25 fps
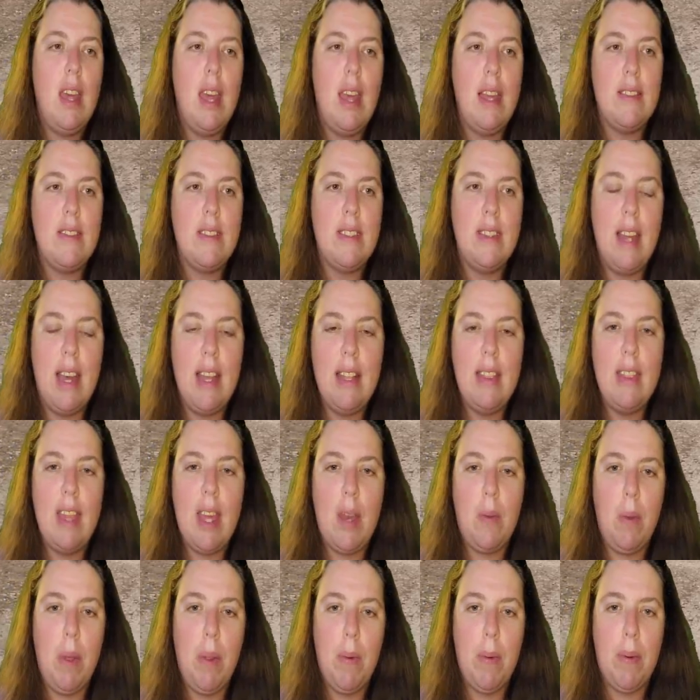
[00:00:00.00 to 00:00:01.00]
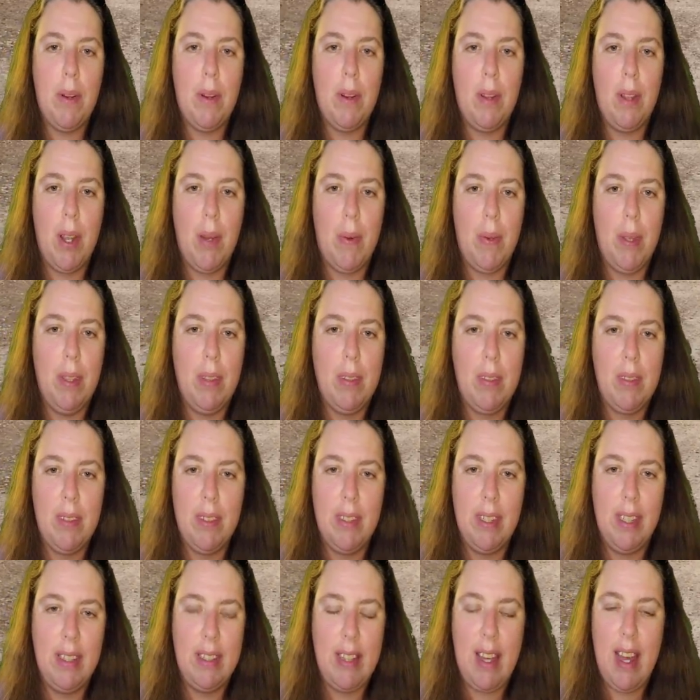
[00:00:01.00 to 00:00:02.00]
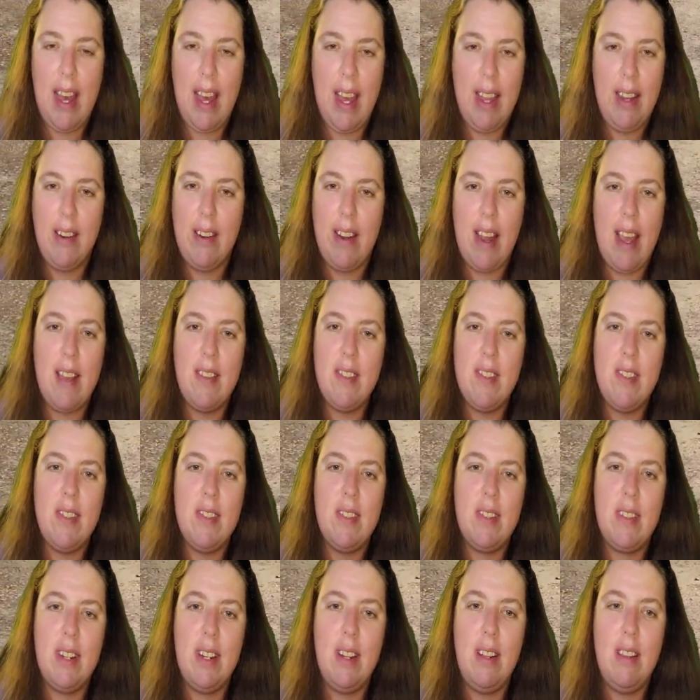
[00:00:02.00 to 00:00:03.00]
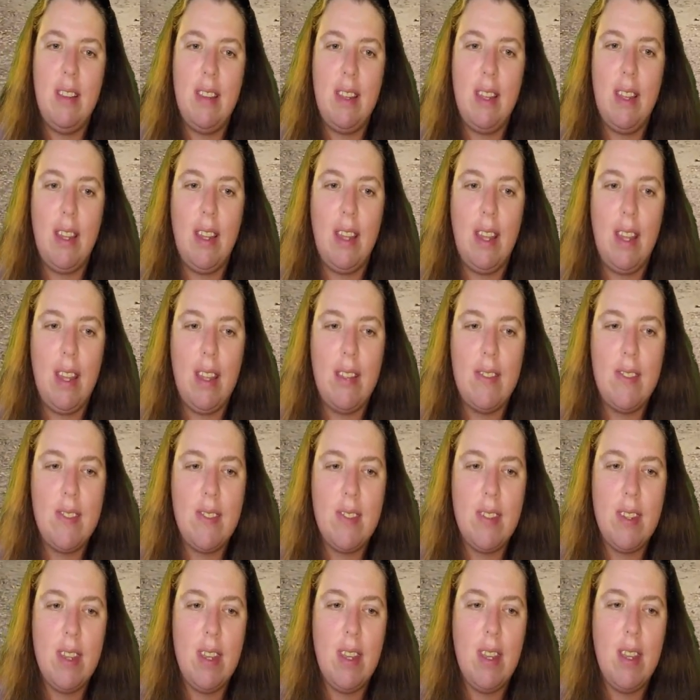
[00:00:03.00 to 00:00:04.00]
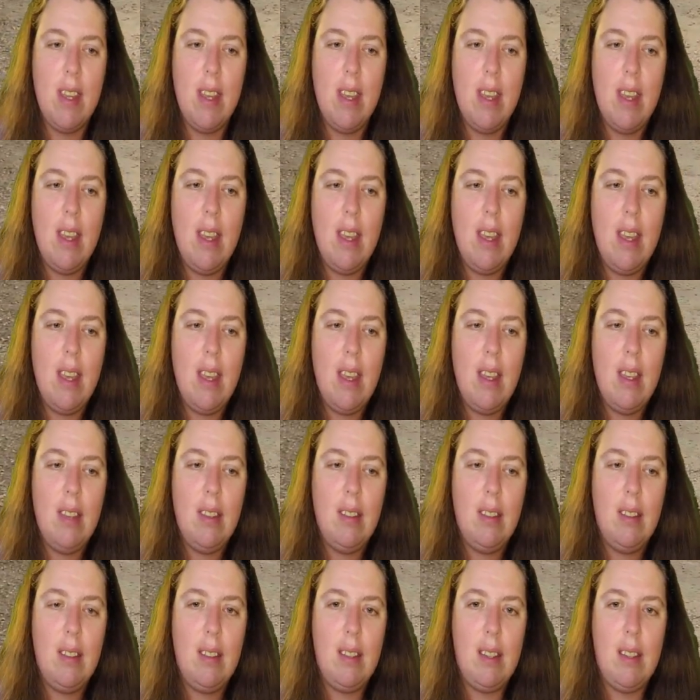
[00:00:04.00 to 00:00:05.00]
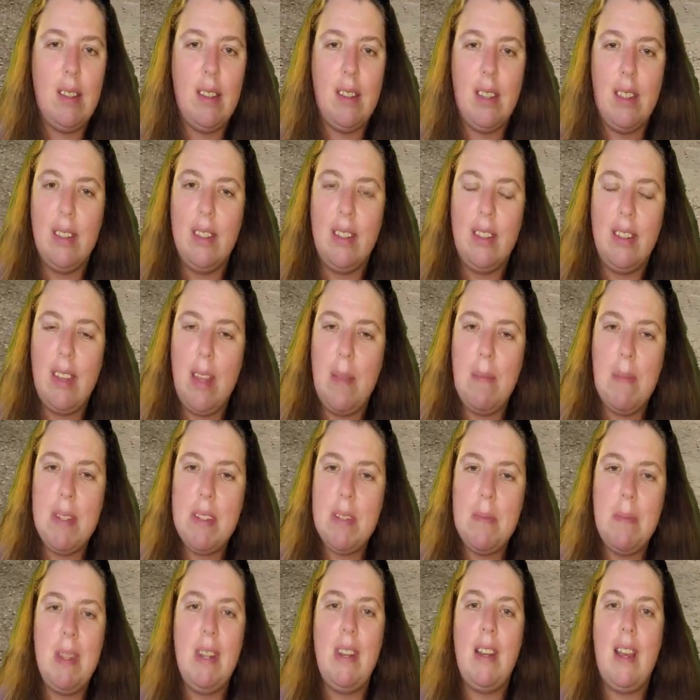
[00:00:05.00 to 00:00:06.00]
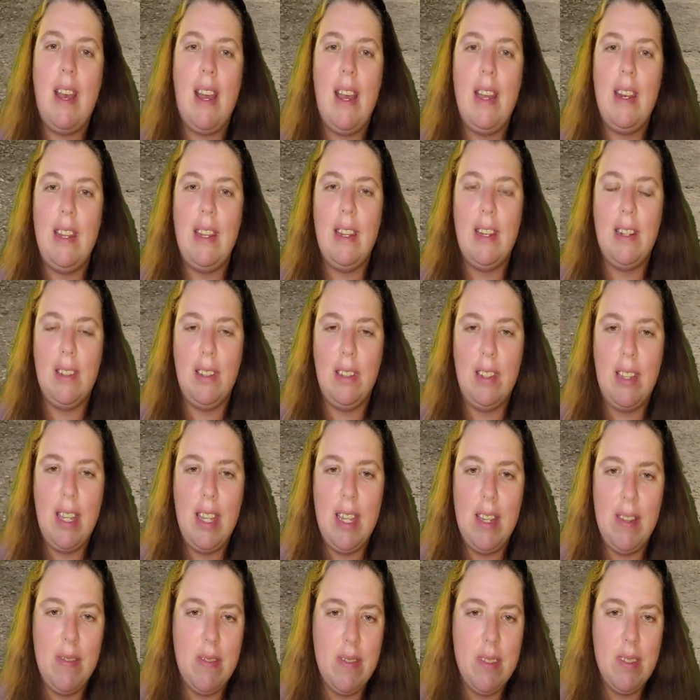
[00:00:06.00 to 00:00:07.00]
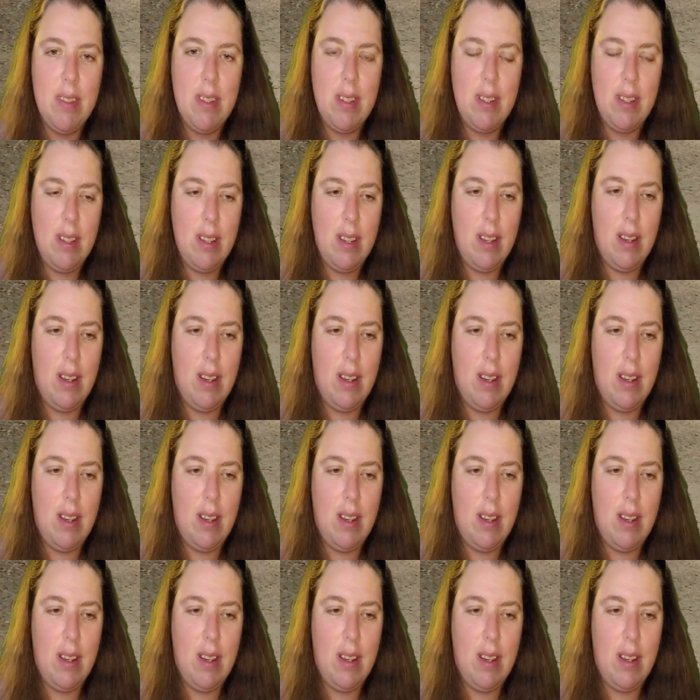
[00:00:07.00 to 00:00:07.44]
It's not that we were going through like the high grasses or anything. It's they must have been hiding in the leaves.